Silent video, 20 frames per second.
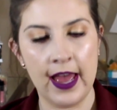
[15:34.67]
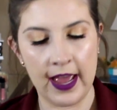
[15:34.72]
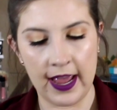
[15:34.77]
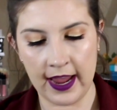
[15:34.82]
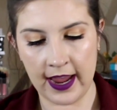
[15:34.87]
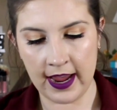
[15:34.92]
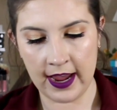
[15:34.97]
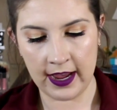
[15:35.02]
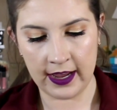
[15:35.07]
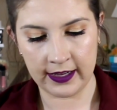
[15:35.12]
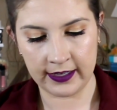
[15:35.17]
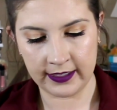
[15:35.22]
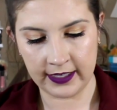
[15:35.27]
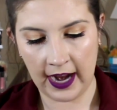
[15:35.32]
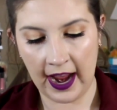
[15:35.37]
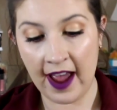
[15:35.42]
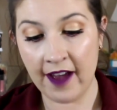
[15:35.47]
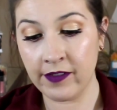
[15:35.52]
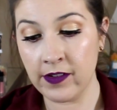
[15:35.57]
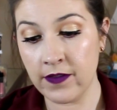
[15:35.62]
And
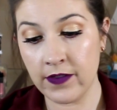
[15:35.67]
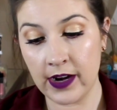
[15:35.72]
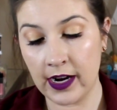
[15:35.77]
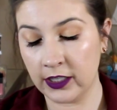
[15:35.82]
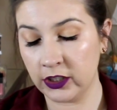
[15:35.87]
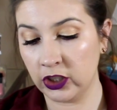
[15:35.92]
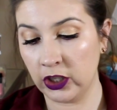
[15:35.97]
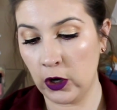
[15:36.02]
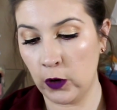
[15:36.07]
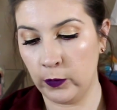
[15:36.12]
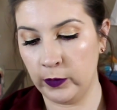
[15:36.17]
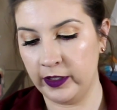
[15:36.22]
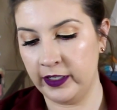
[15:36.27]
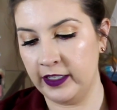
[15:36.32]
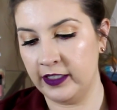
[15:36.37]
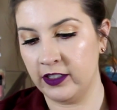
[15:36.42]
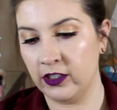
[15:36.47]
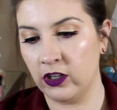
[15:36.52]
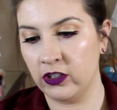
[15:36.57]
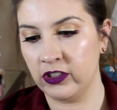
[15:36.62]
I haven't even actually opened
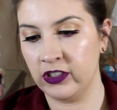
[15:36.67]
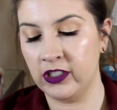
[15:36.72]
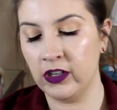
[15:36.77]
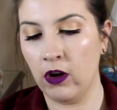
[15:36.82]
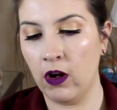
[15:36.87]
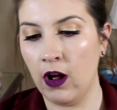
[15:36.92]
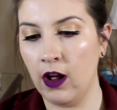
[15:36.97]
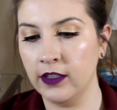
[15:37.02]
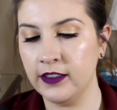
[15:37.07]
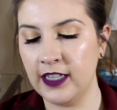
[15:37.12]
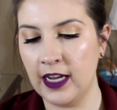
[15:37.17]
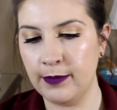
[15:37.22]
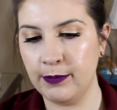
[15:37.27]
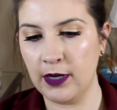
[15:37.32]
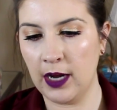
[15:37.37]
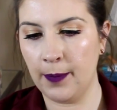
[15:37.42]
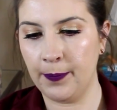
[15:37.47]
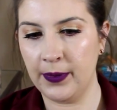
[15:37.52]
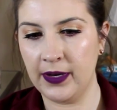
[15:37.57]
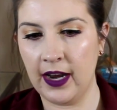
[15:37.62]
these. They're still all taped
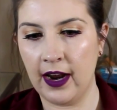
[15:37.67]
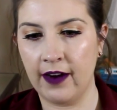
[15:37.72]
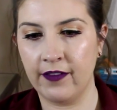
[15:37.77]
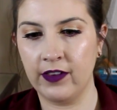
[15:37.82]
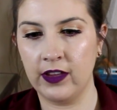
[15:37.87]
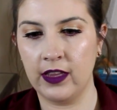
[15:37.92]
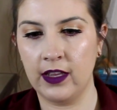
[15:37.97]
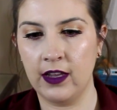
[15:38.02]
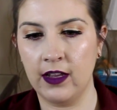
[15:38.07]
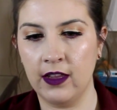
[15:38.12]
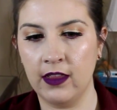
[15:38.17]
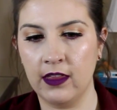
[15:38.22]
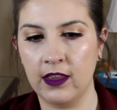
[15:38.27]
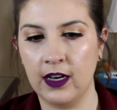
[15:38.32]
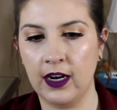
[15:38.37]
up and everything.